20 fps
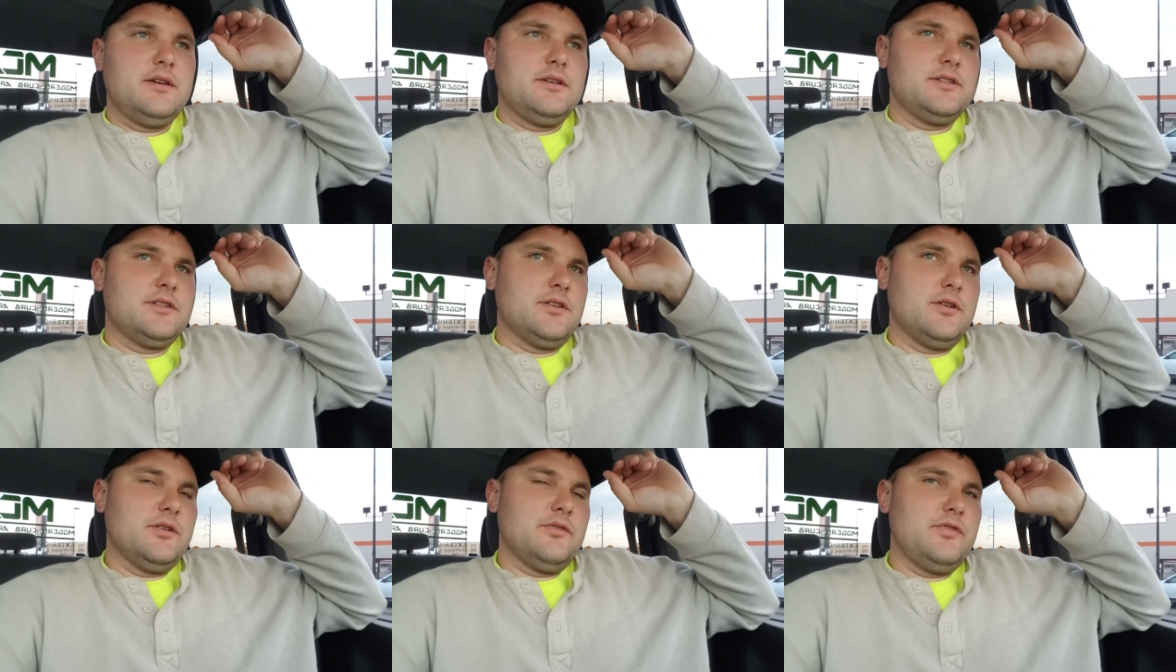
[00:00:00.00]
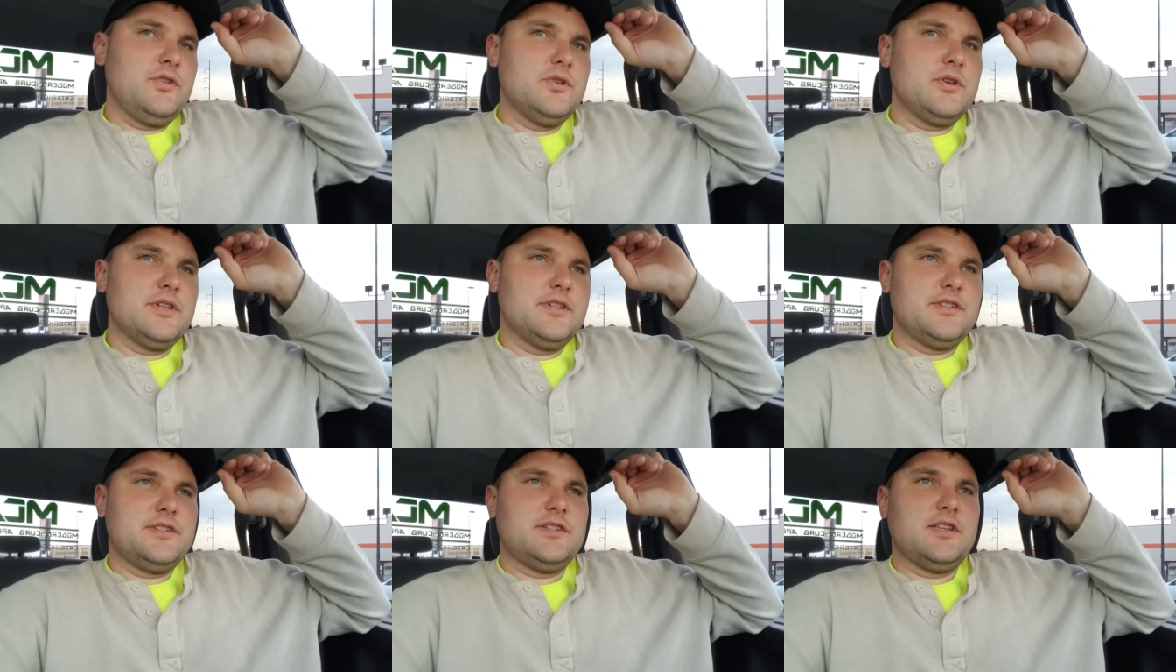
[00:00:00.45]
So if you
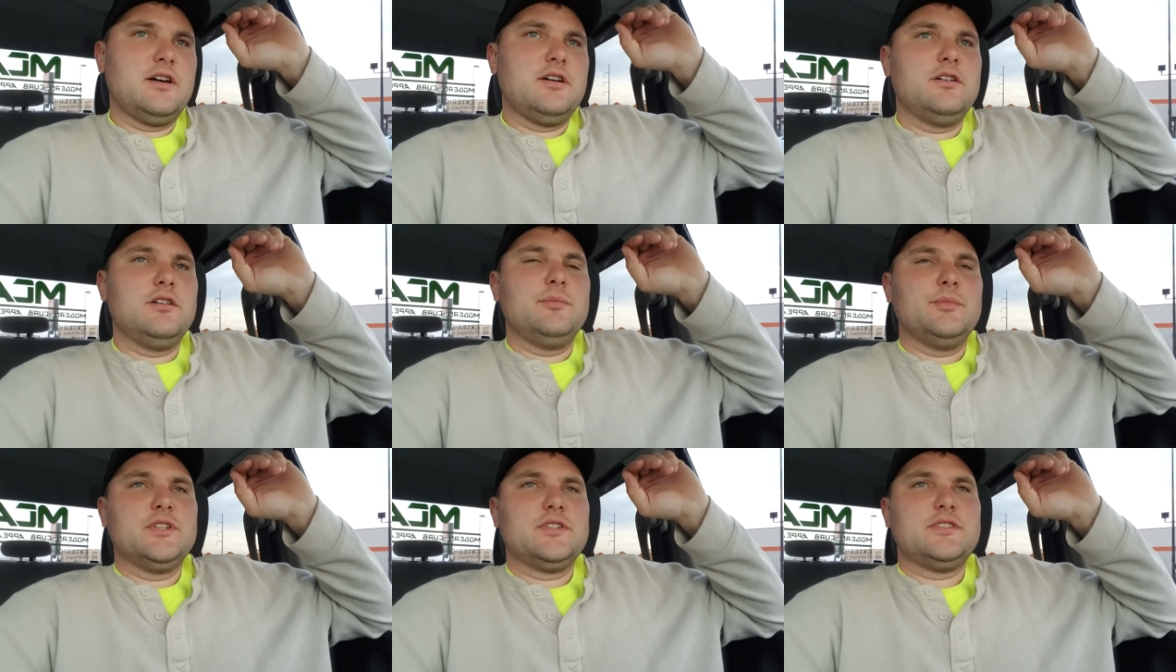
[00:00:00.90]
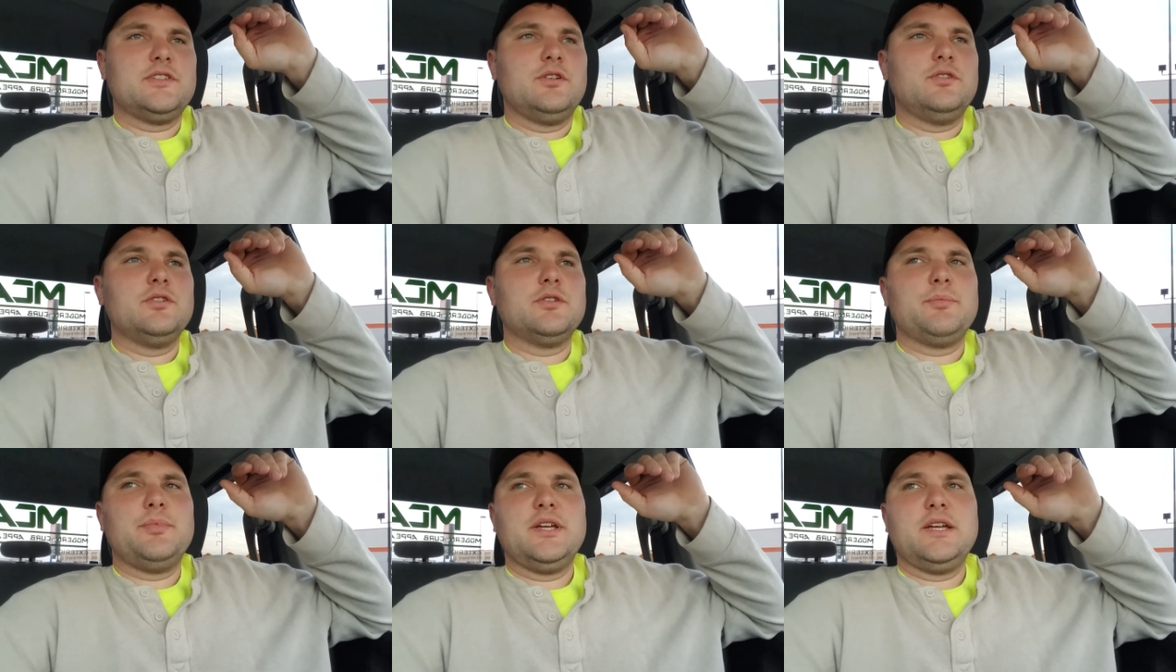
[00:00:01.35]
can sell them a
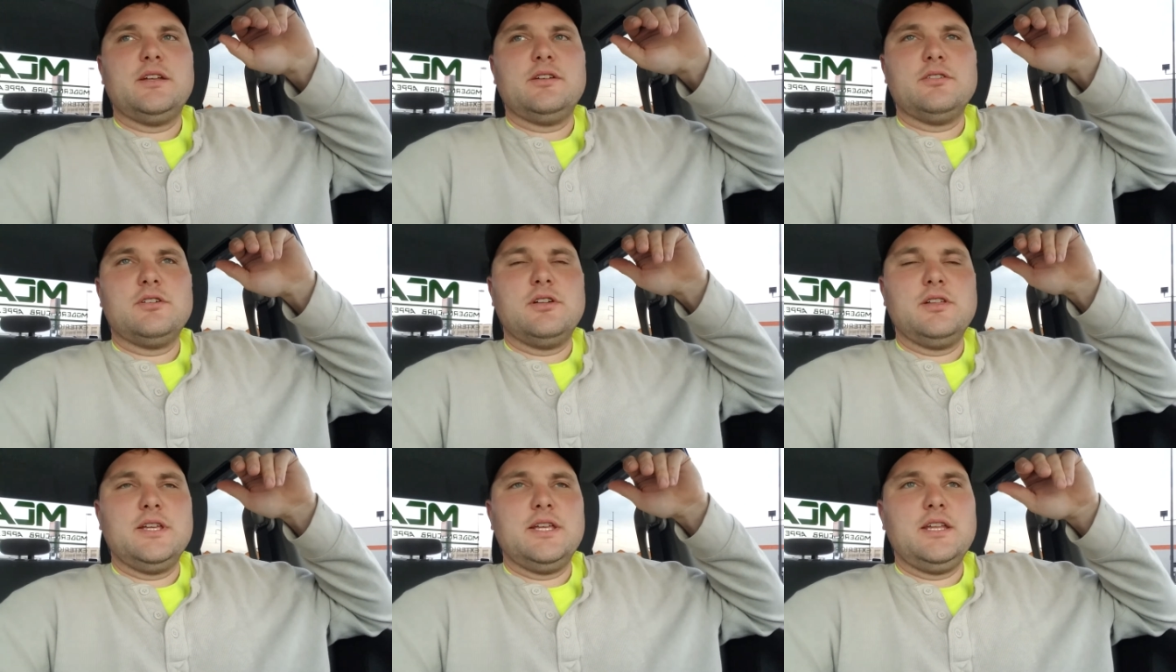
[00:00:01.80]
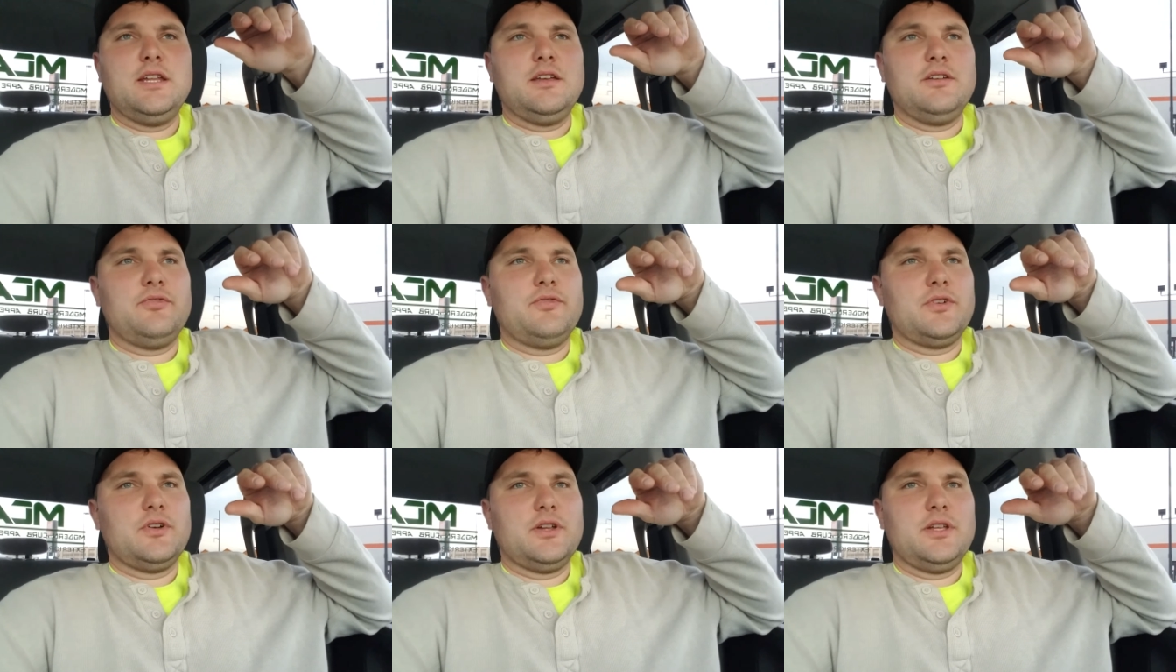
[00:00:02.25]
solar panel
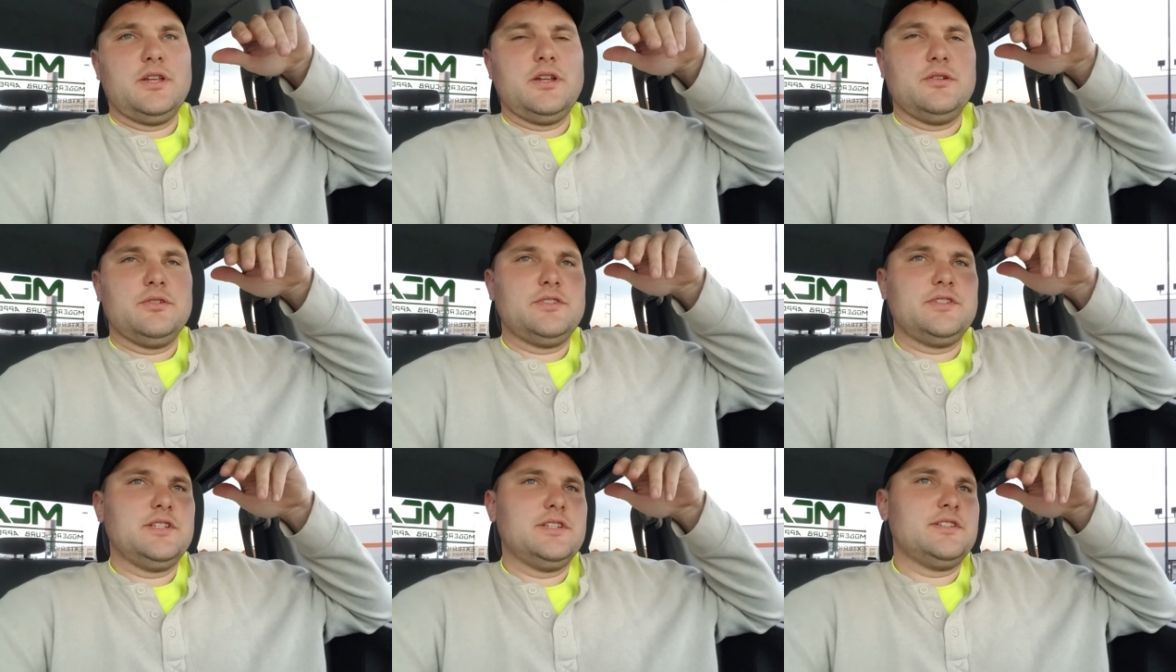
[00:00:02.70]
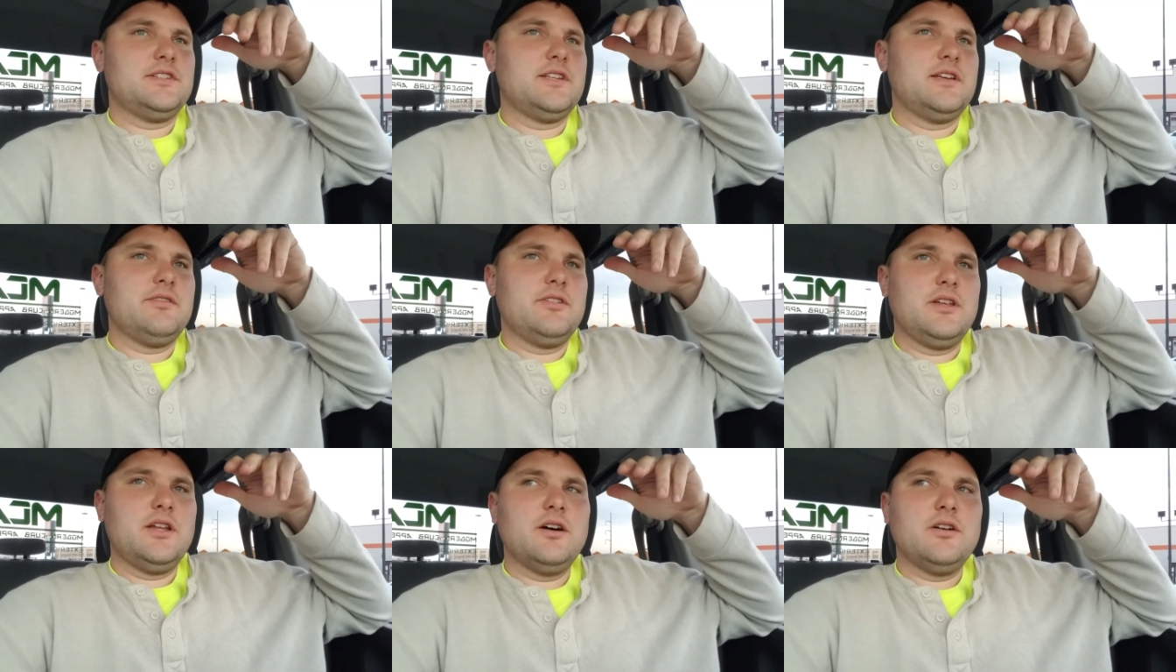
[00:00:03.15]
cleaning for
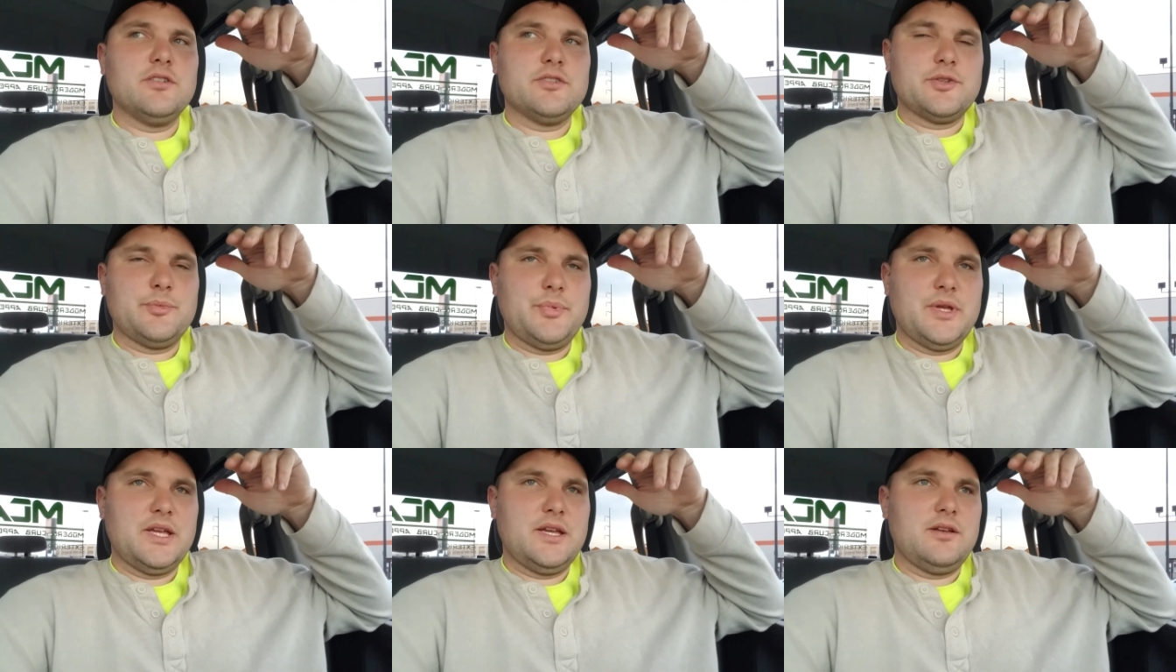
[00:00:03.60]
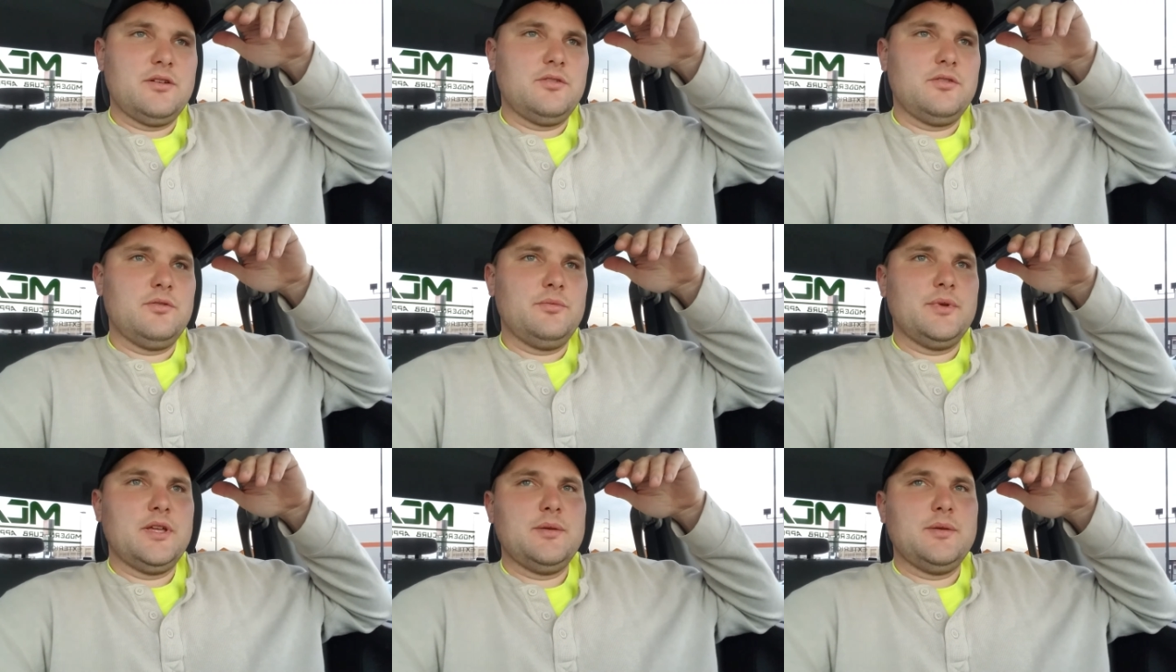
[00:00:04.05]
$6-7 a panel,